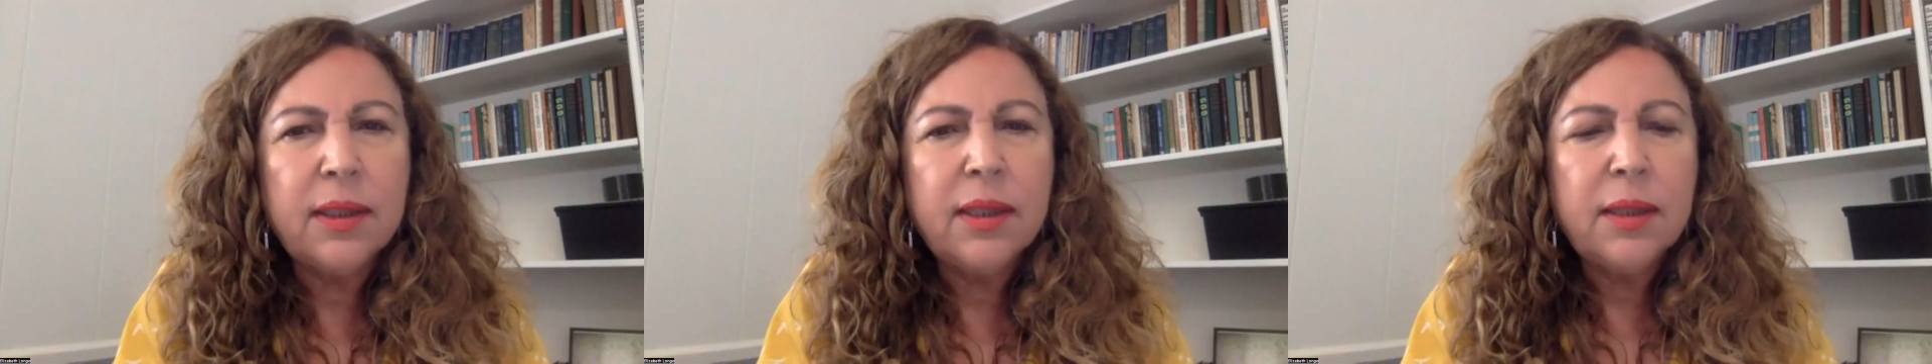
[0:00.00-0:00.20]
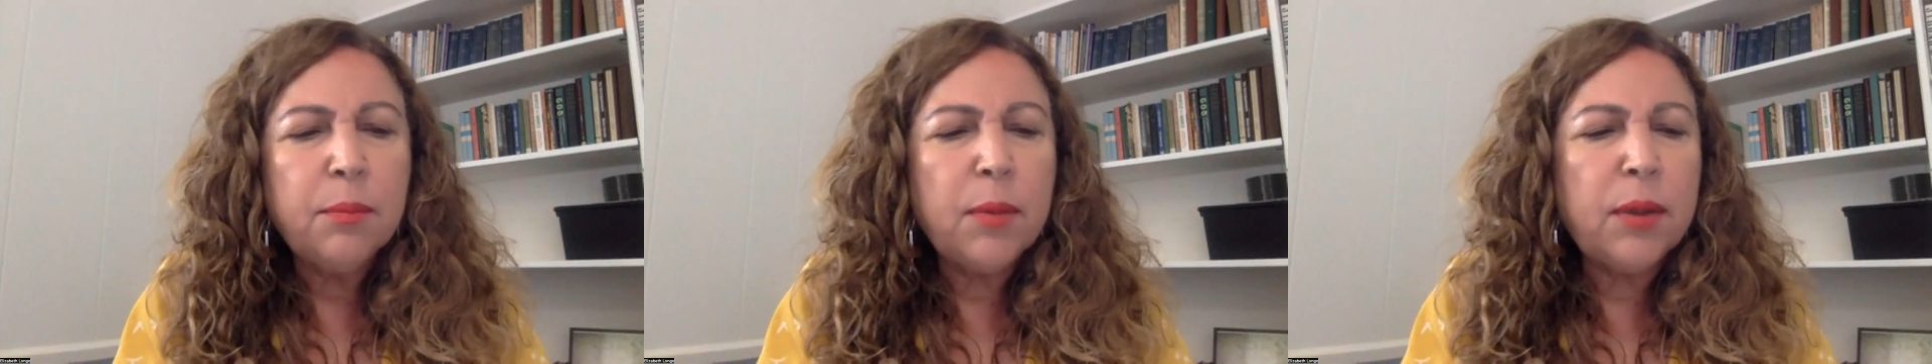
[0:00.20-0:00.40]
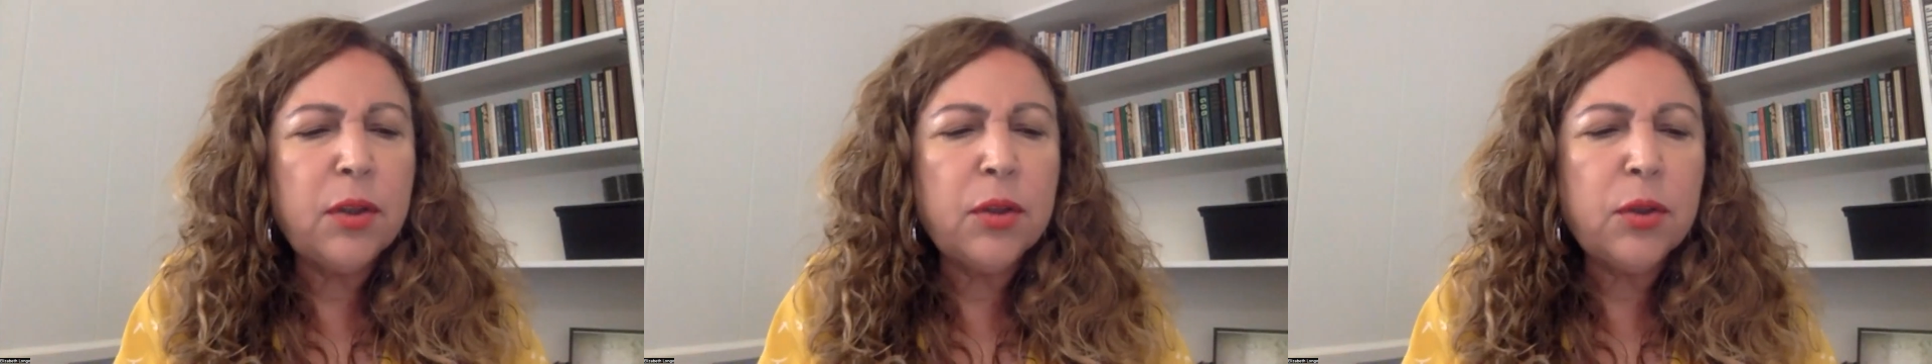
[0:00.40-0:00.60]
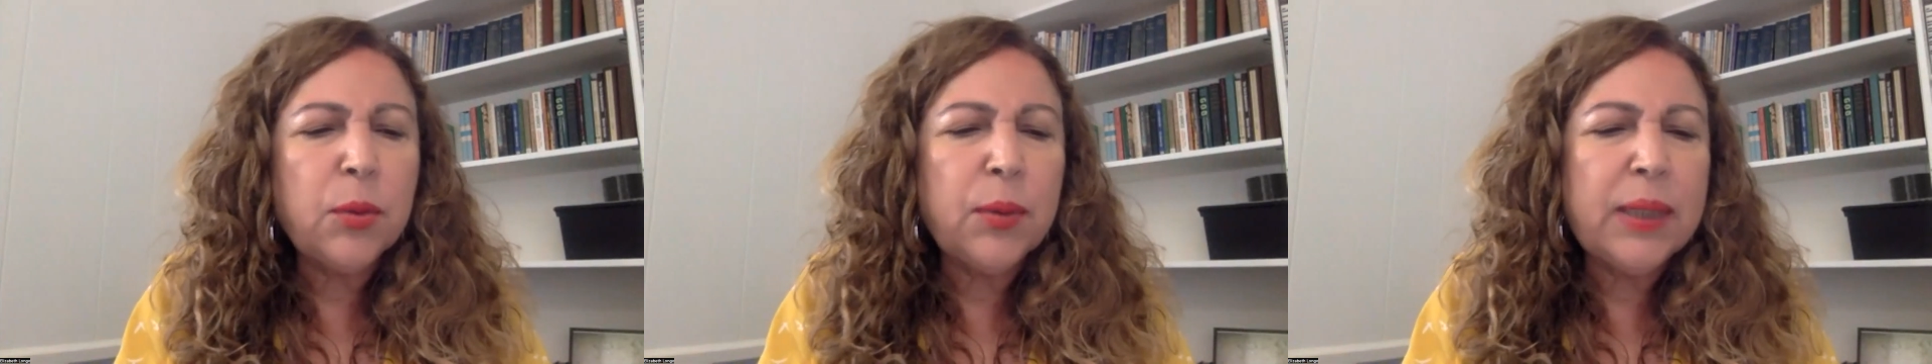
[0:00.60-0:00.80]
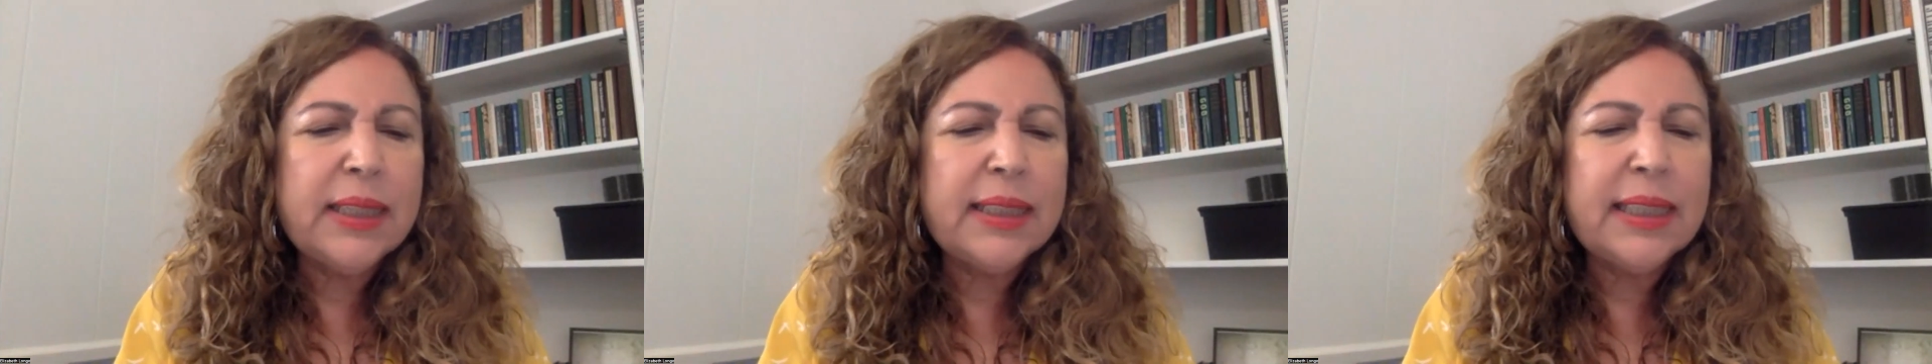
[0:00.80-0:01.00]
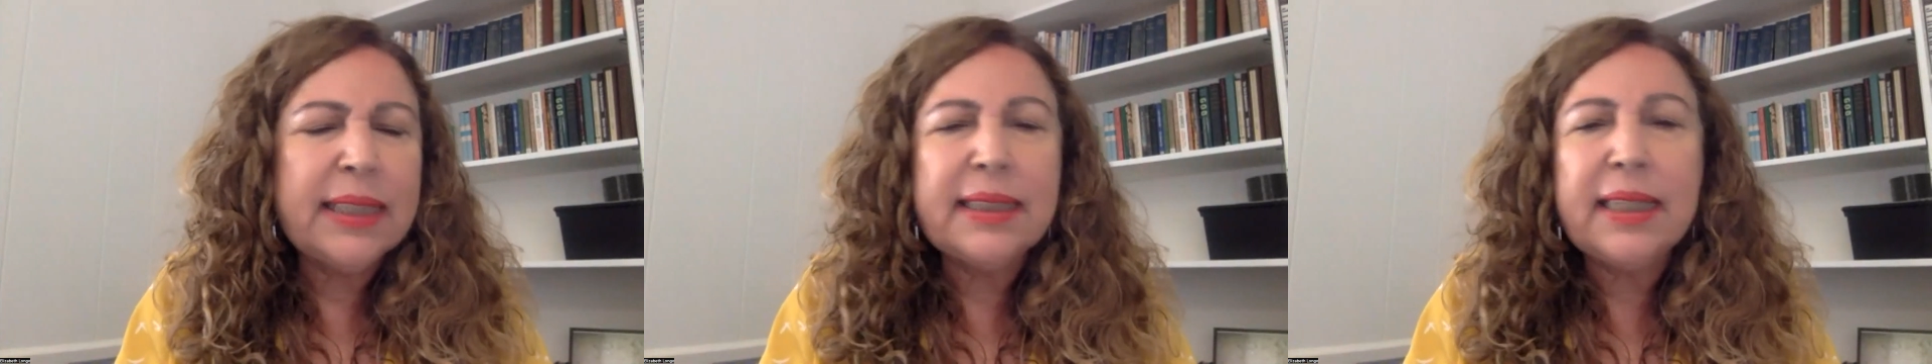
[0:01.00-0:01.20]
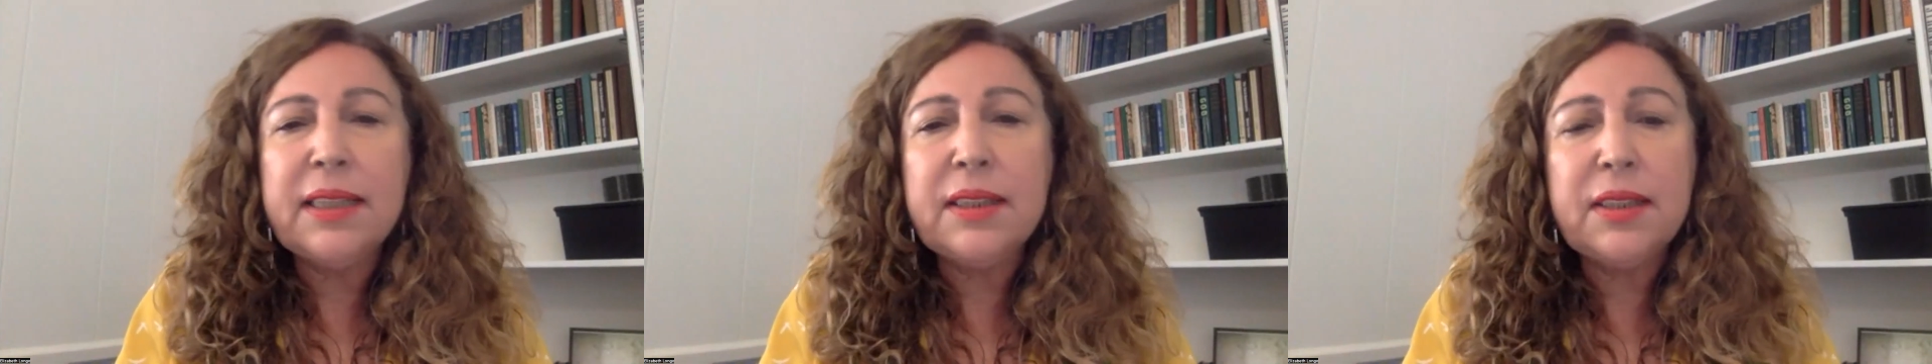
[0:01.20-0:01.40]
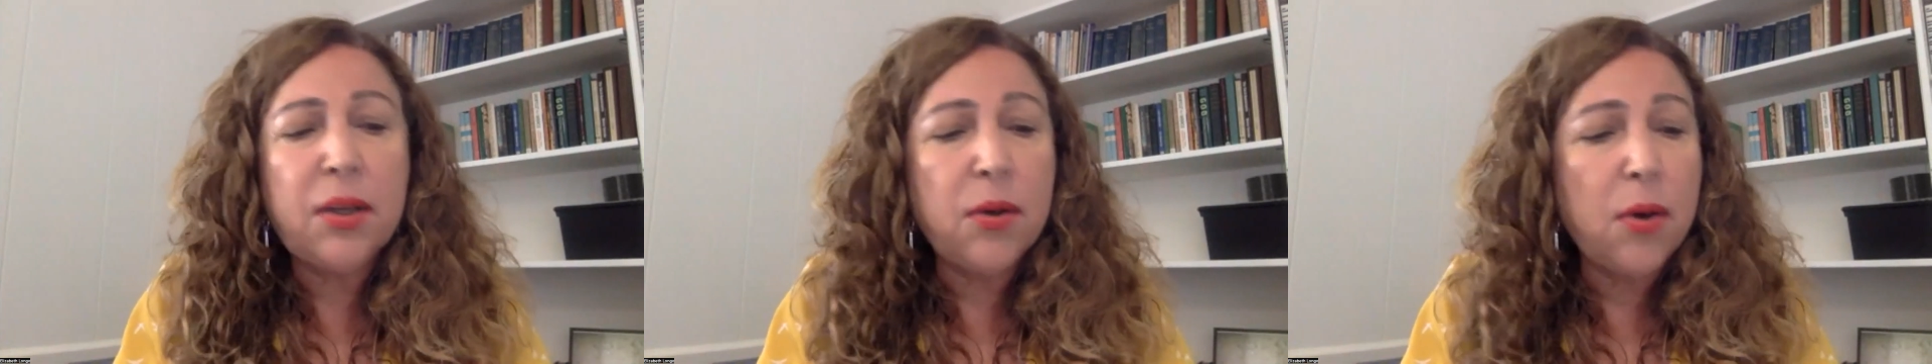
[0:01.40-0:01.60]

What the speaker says: Mother Teresa says there